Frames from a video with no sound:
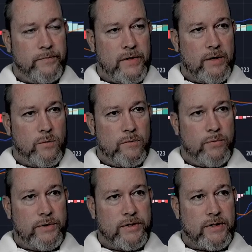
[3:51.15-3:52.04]
that
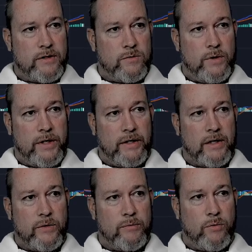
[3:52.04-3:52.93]
1.618
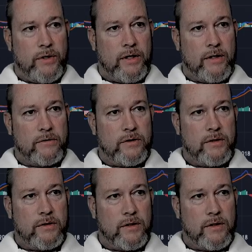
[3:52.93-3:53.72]
that we pointed out